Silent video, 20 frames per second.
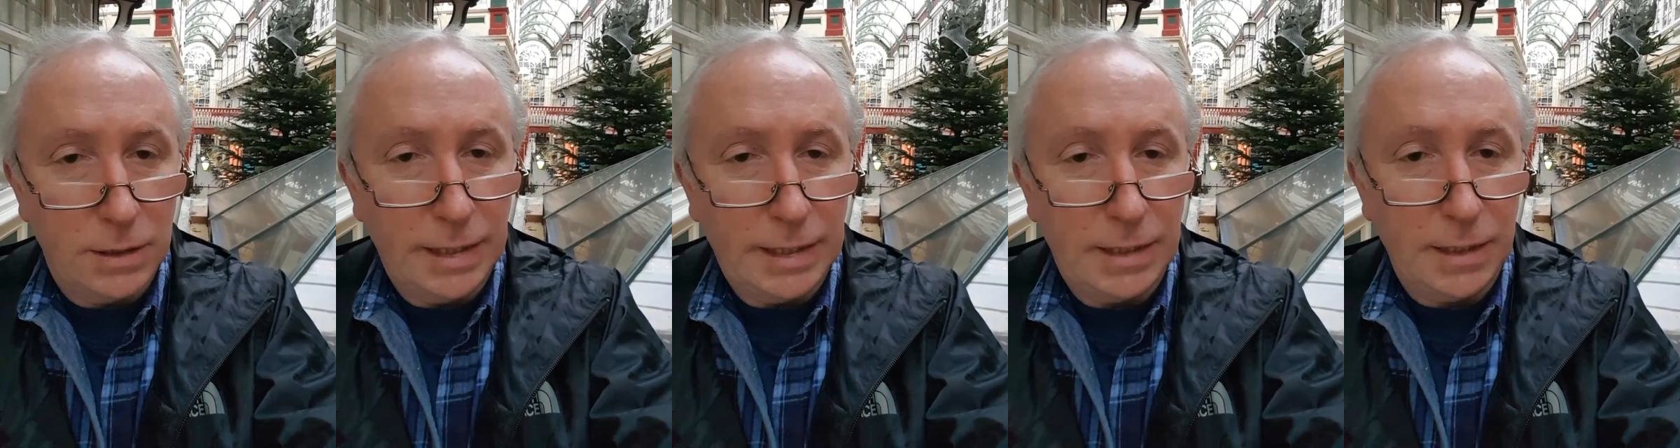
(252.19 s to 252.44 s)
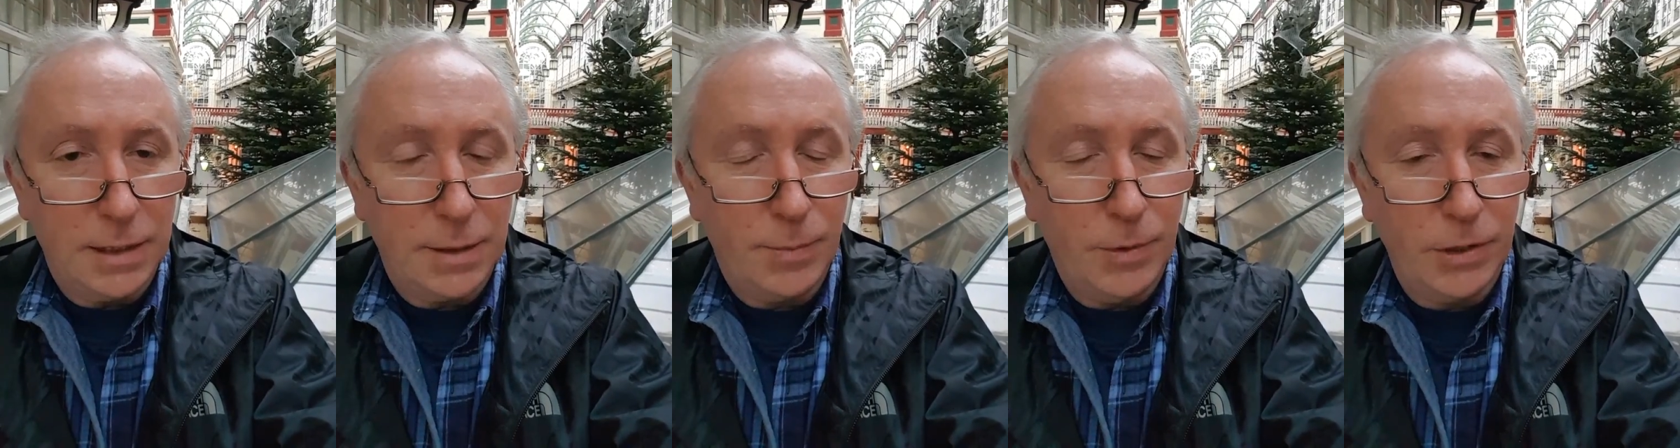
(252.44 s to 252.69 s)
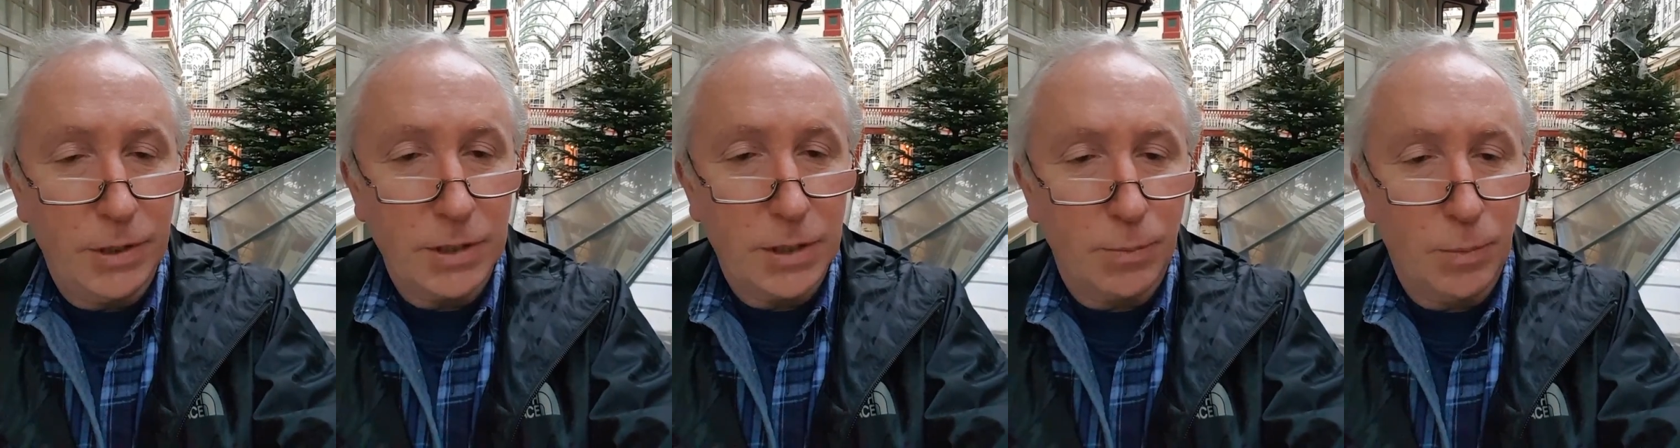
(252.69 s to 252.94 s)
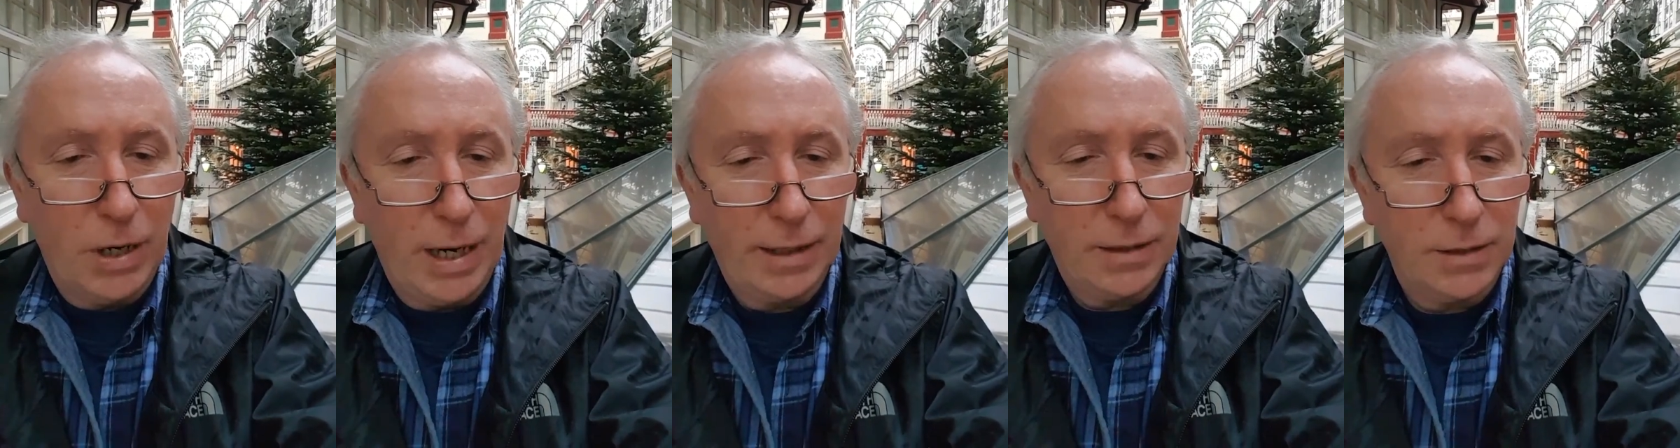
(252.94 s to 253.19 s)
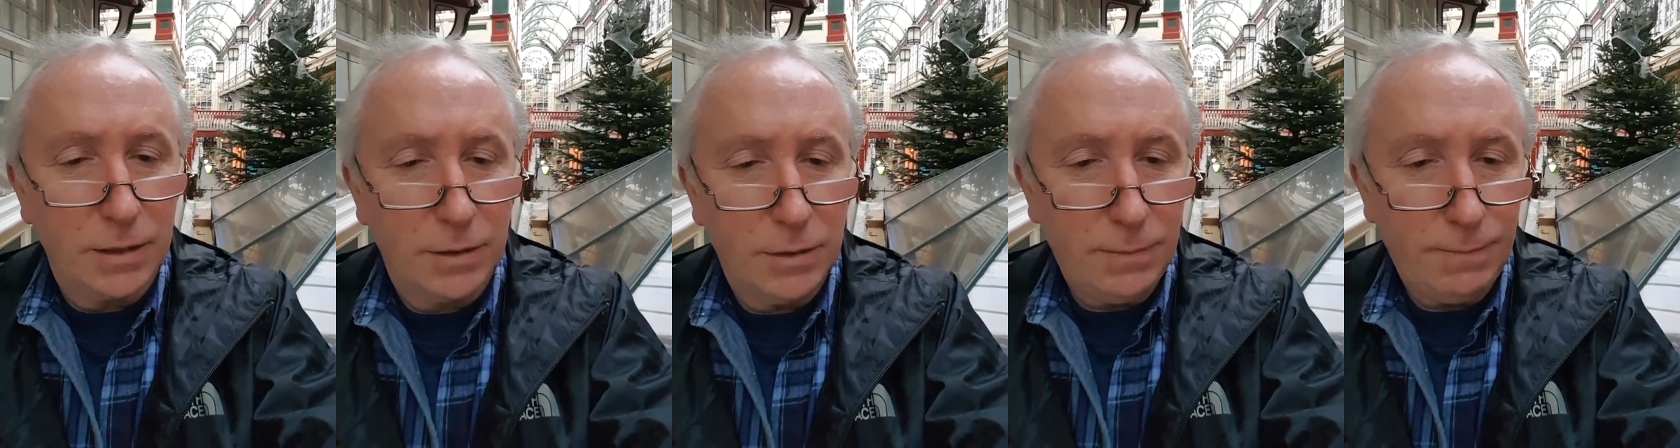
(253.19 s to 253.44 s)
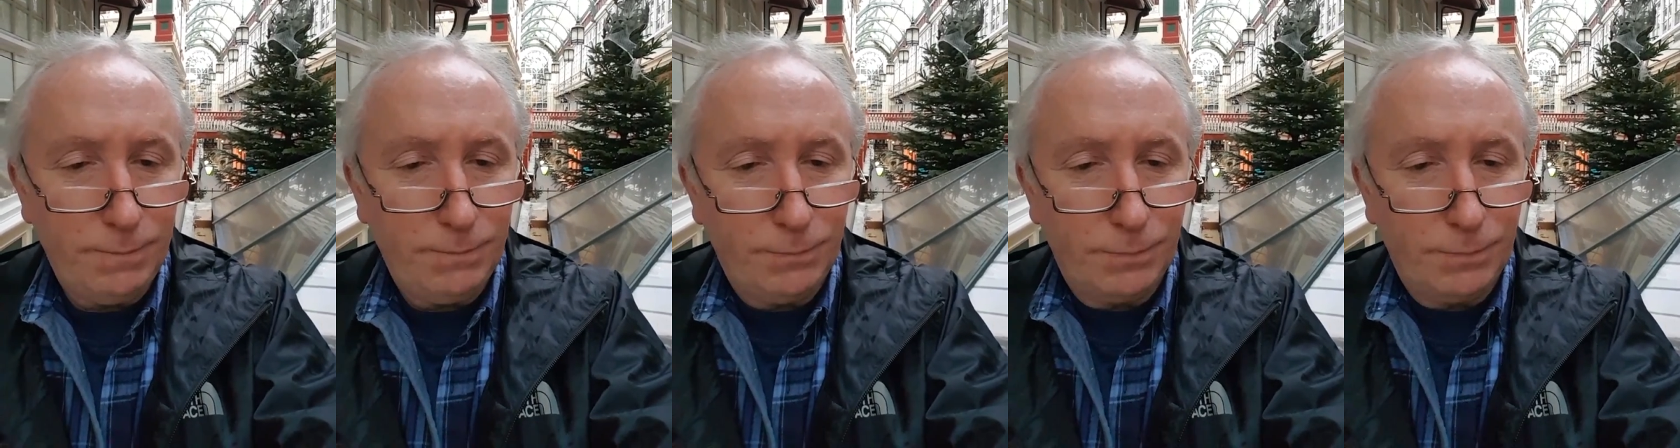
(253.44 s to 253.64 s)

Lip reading: needed to put into practice.